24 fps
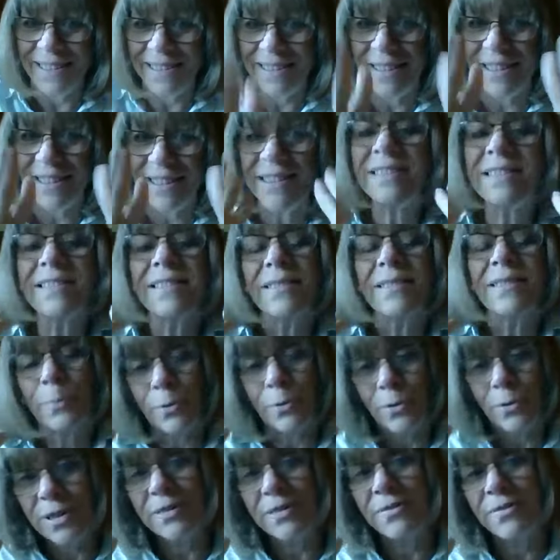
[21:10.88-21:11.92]
is
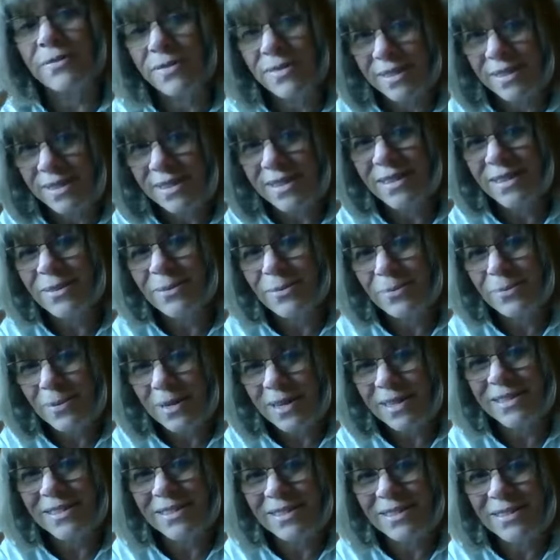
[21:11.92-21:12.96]
supportive,
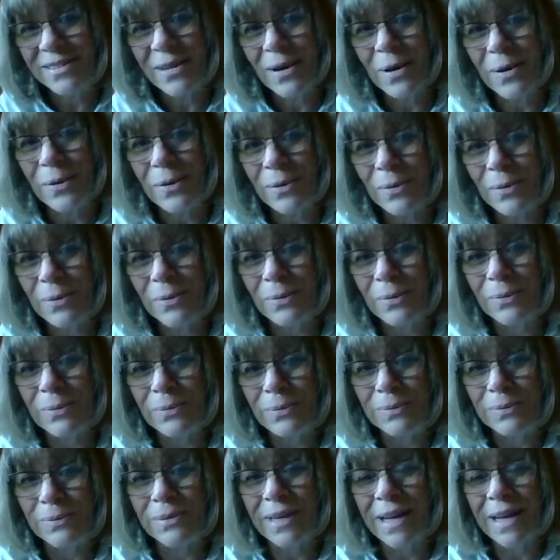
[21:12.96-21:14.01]
right?
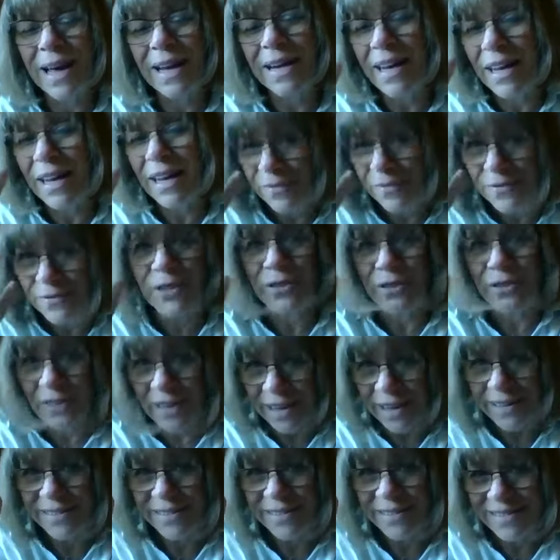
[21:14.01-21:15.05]
So, and I feel
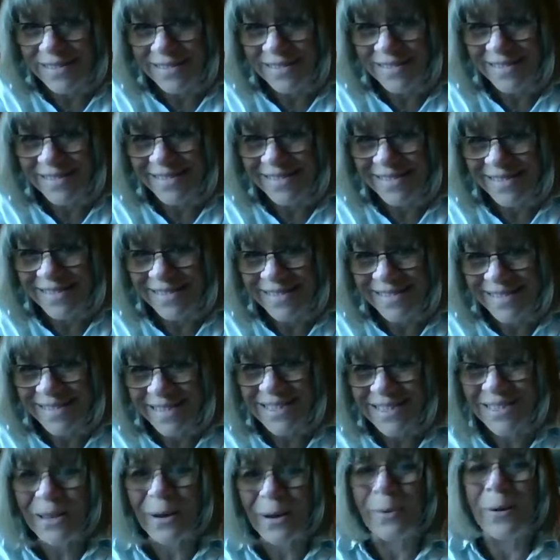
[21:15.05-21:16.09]
that.
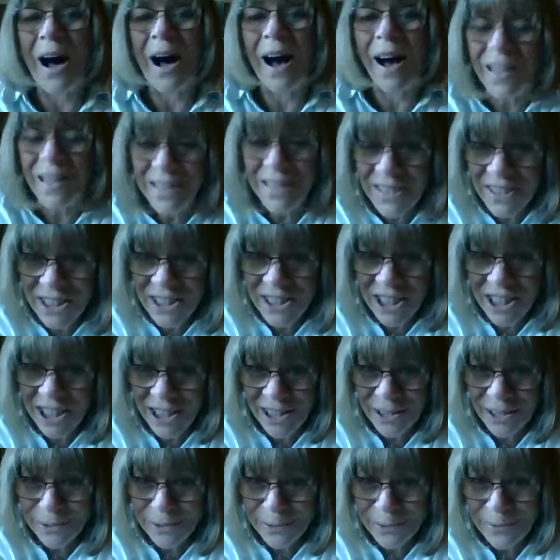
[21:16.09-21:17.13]
So hugs to
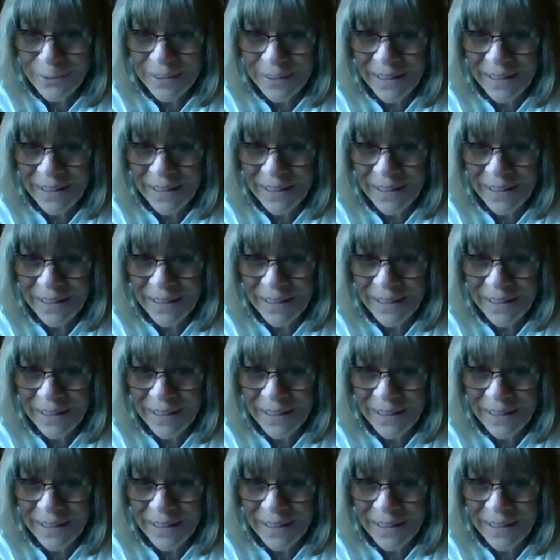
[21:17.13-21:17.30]
you.